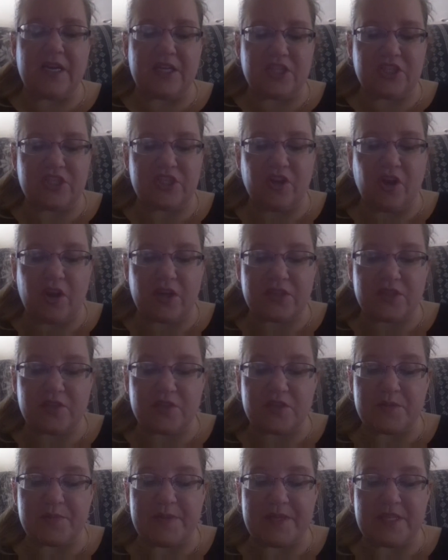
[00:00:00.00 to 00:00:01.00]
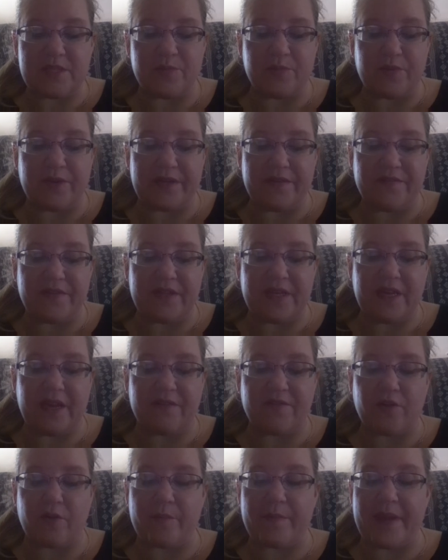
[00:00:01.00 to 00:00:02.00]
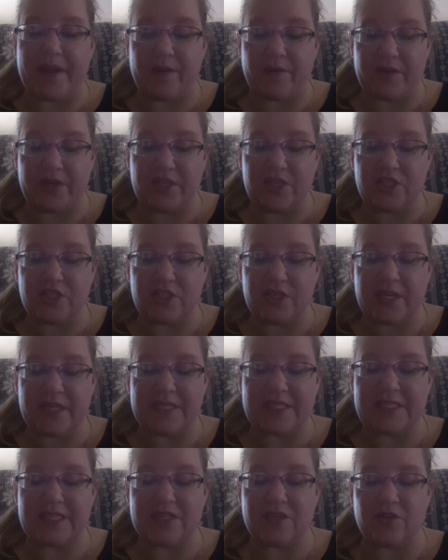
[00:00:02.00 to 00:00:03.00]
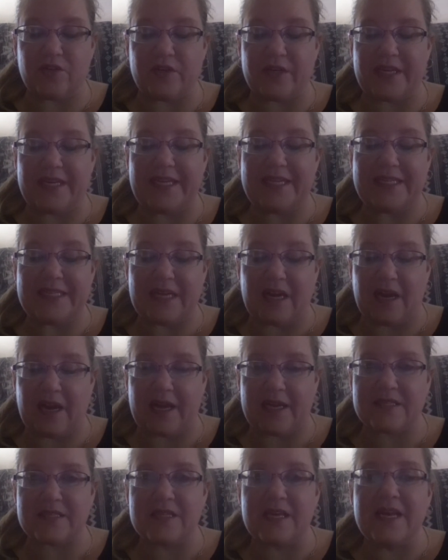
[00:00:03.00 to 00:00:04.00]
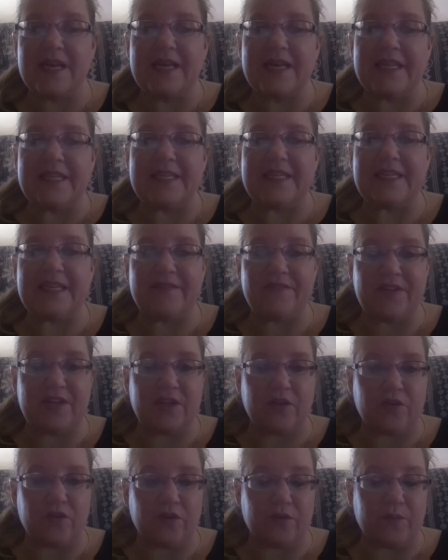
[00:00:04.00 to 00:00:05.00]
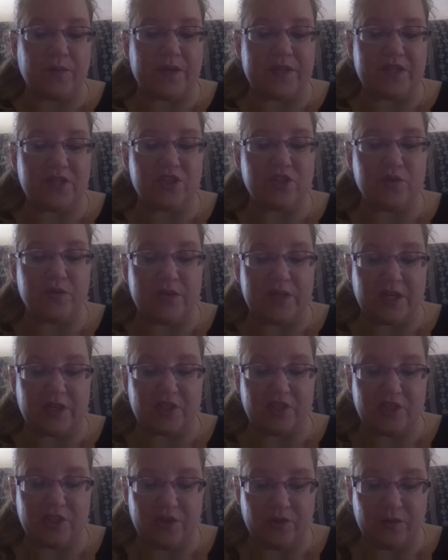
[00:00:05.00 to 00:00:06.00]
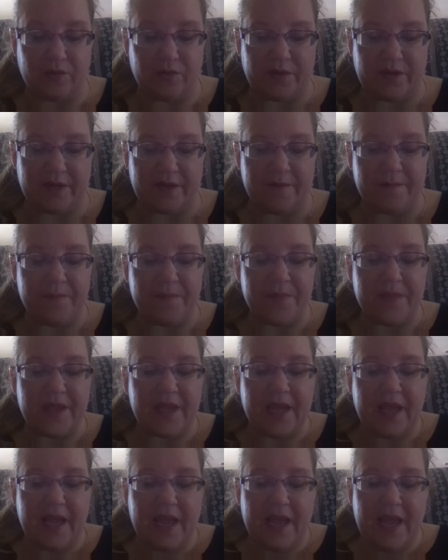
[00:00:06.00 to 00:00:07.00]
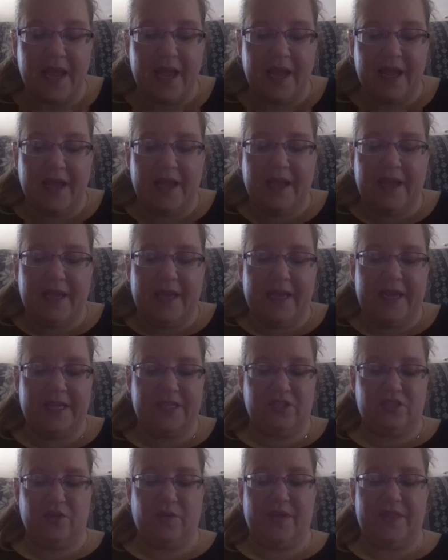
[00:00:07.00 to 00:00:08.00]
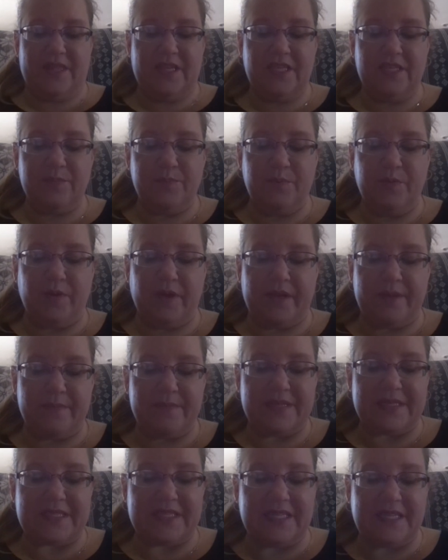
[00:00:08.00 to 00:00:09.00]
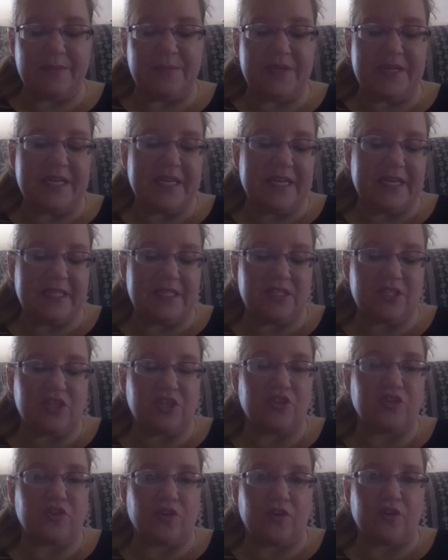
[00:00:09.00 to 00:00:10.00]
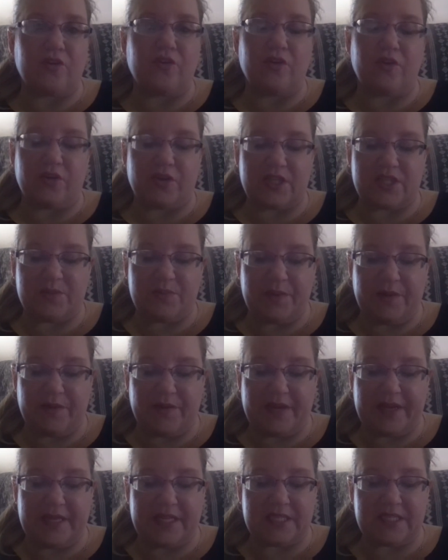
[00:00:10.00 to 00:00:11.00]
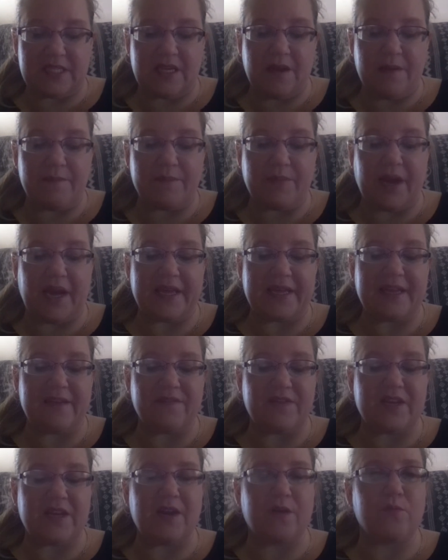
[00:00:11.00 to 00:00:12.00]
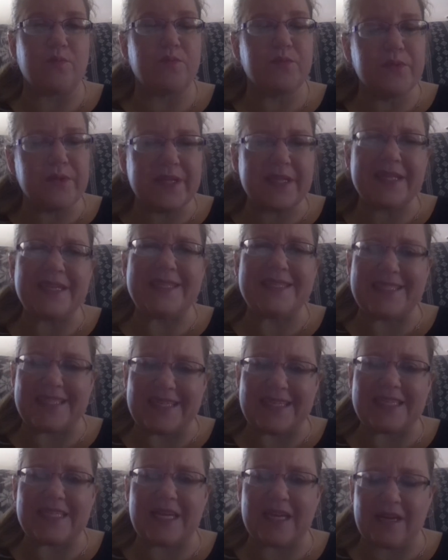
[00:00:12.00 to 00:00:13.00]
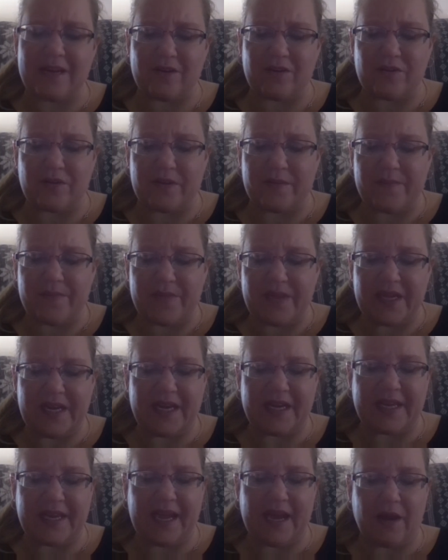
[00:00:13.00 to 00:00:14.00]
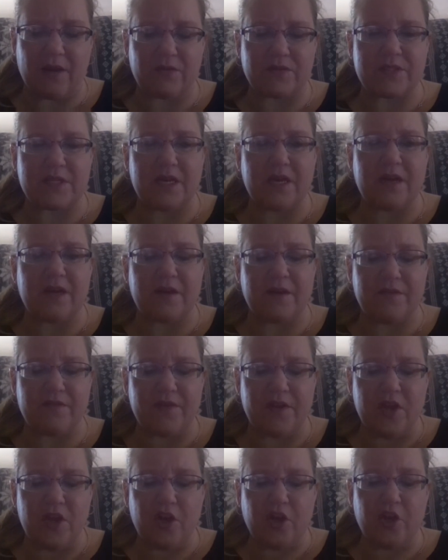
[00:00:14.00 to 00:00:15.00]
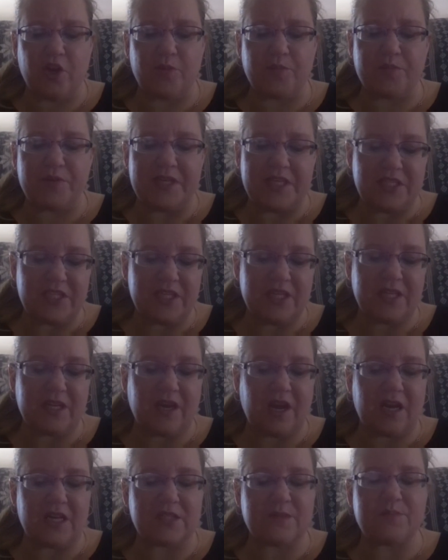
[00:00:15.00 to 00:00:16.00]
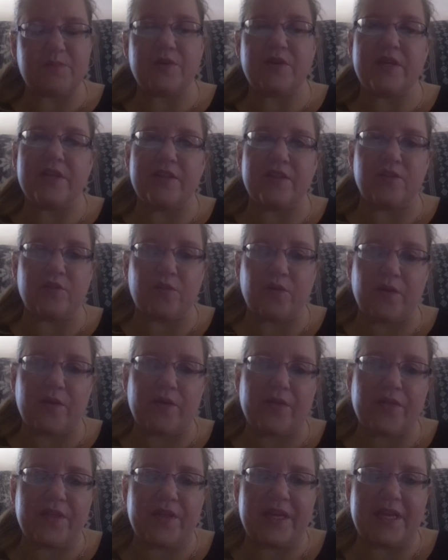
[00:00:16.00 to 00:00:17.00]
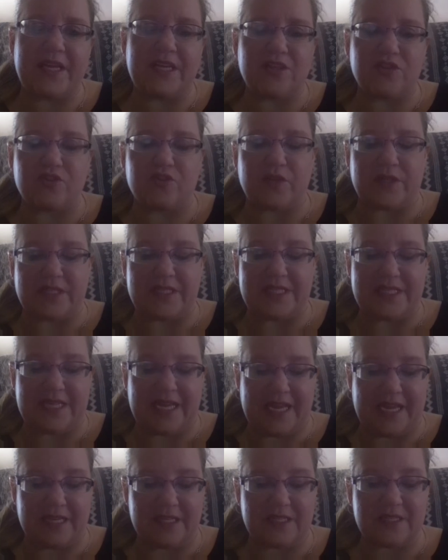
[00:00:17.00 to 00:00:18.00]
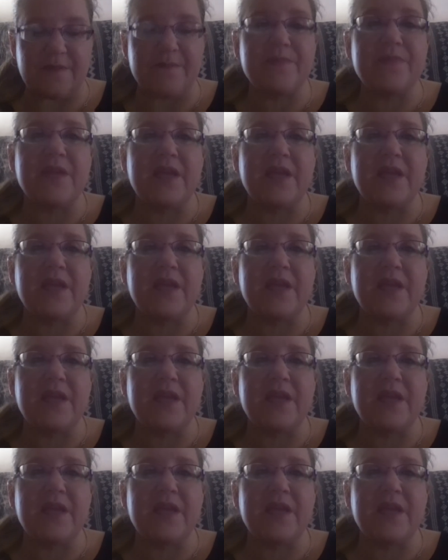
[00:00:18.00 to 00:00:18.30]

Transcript: She also speaks briefly of her marriage until he dies, leaving her with two young children. And so at this point, Miss Lee begins to journal her experience by giving a really detailed account of her preaching the gospel in the northeastern states.